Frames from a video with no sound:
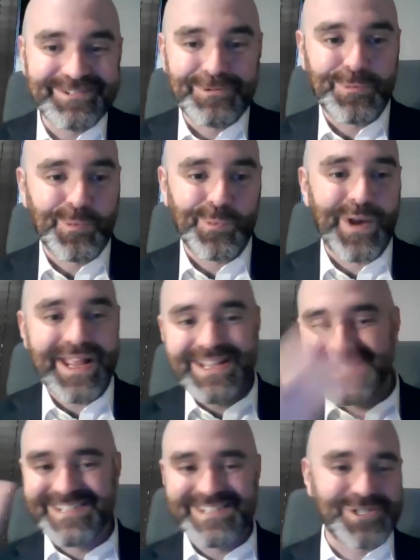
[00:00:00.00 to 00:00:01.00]

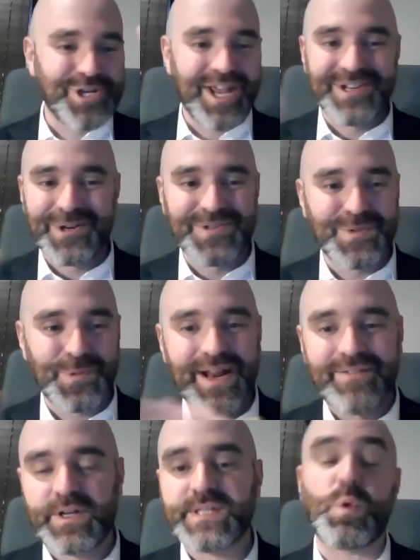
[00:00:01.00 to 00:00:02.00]
races, genders,
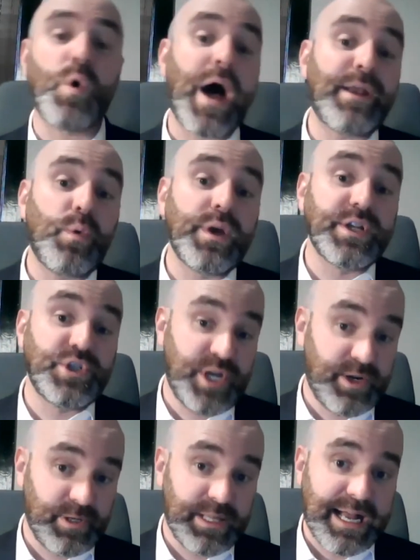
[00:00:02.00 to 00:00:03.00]
whatever, because, I don't want to
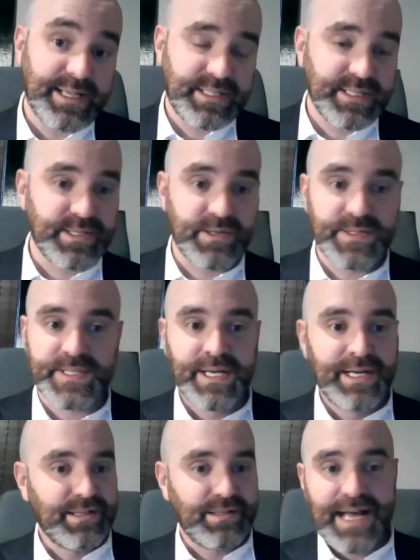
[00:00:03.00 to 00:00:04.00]
generalize because there's
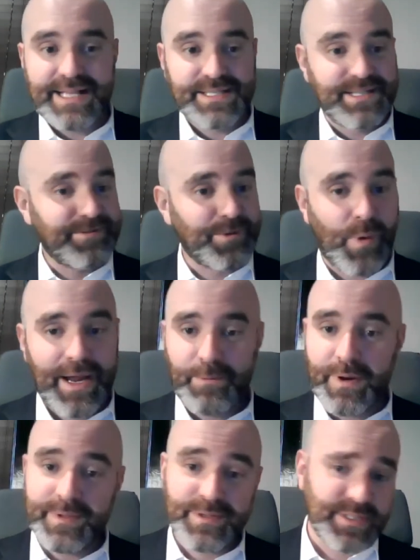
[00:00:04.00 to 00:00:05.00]
lots of different white
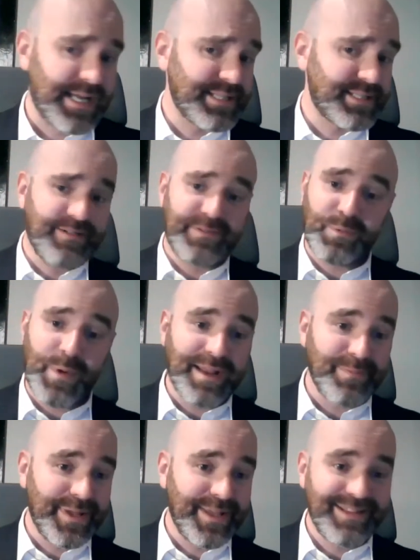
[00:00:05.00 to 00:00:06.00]
women, there's lots of different white
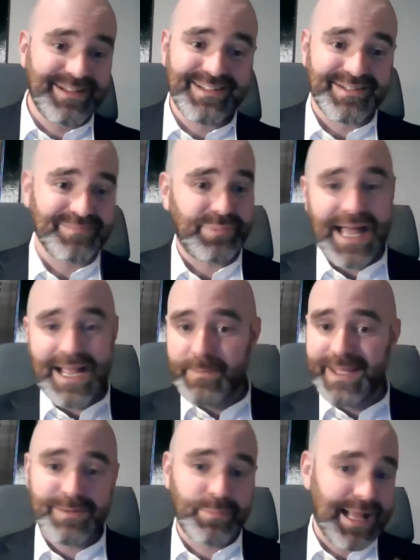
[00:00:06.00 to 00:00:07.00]
men and black
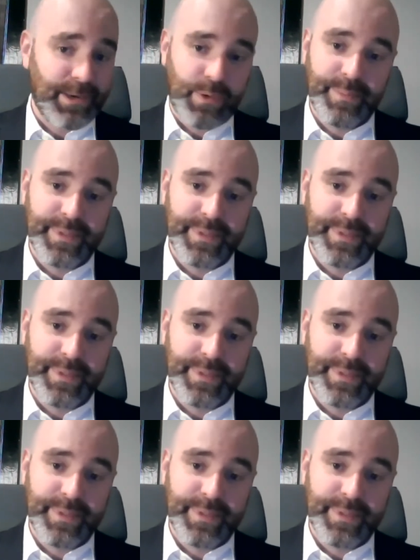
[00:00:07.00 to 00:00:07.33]
women.